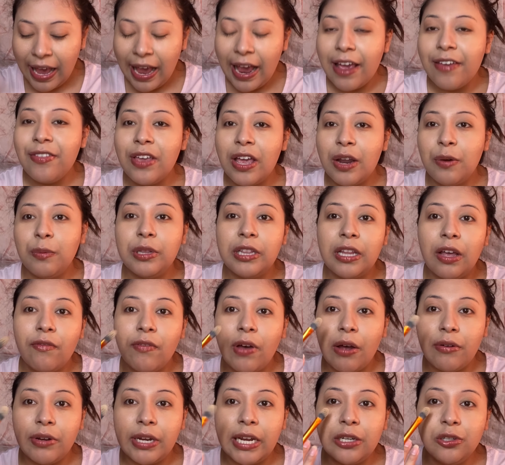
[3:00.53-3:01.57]
and then with the
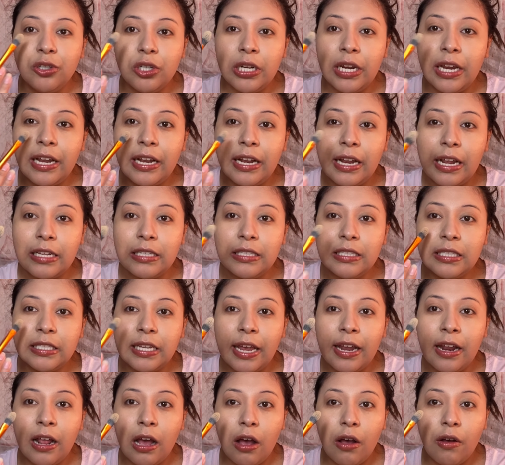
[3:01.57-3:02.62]
foundation, and
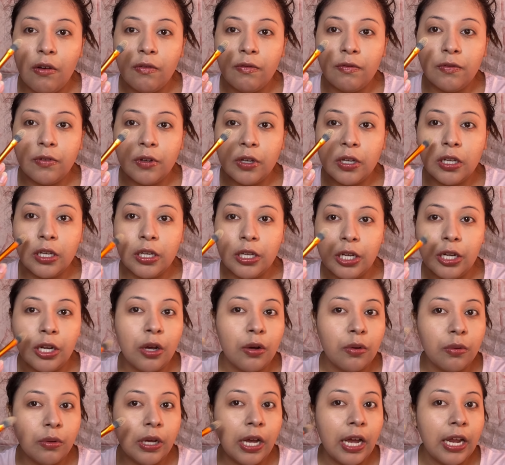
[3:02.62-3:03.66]
instead of,
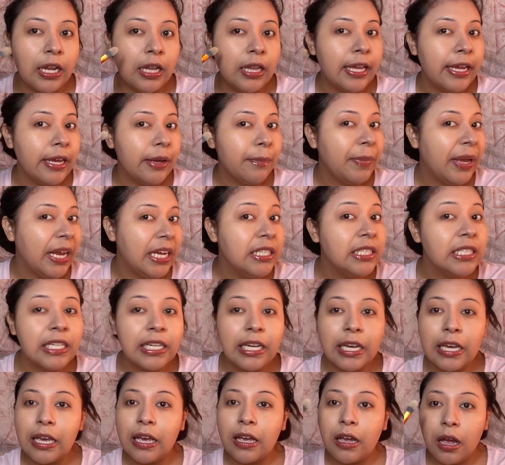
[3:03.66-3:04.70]
kind of like painting
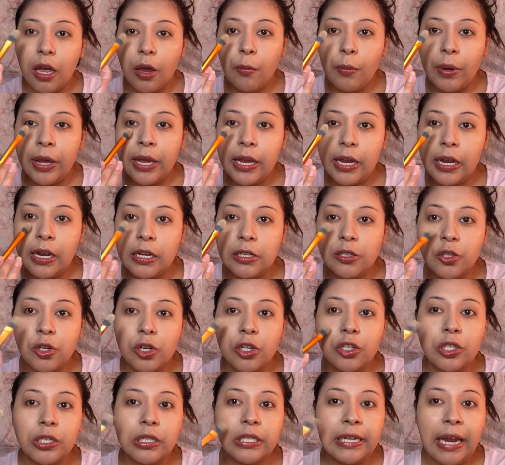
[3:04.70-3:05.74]
it, I went in and started
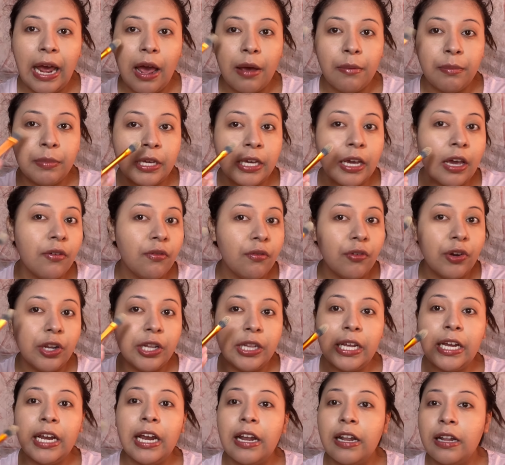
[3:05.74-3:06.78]
just tapping
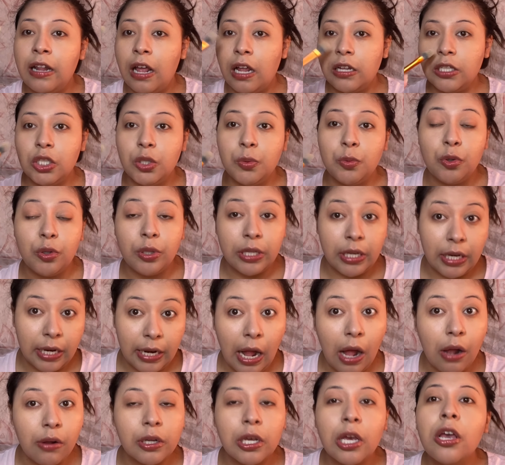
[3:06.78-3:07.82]
everything and that smoothed it
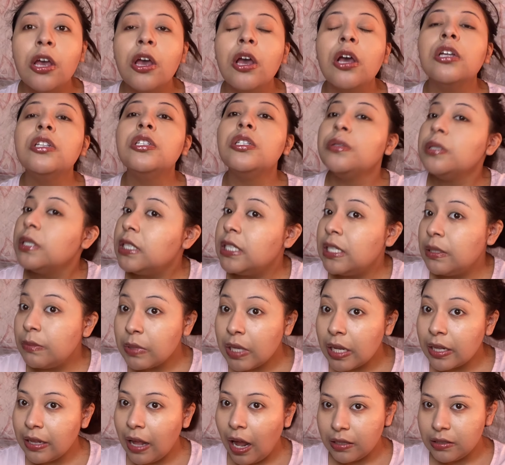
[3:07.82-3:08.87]
out. So it seems
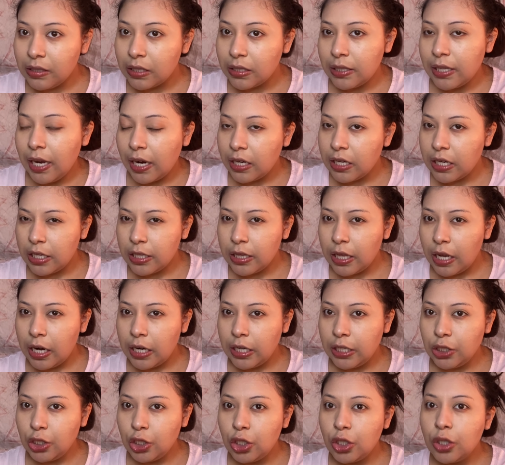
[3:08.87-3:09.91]
that that's a technique that I
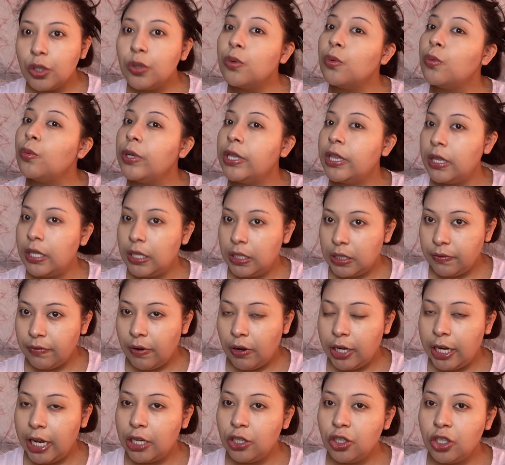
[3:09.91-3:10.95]
need to do with this
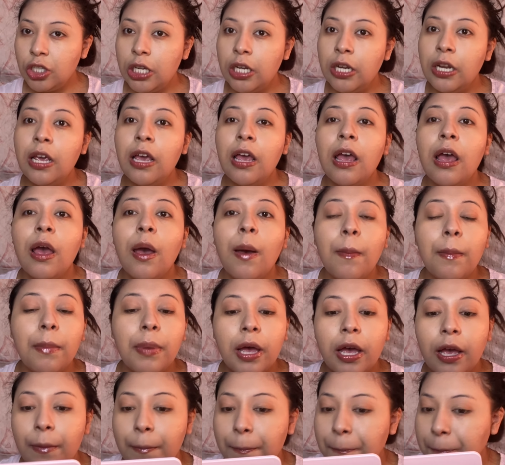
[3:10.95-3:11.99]
foundation,
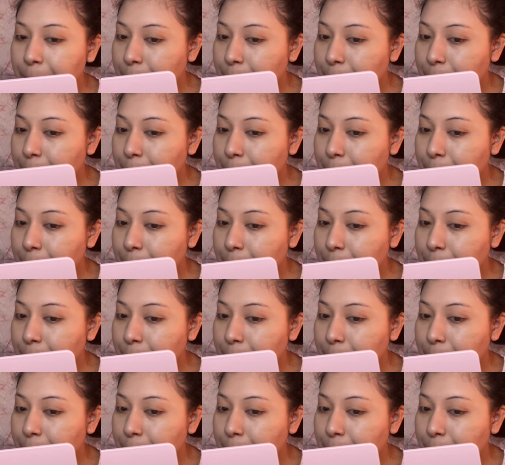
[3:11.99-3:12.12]
but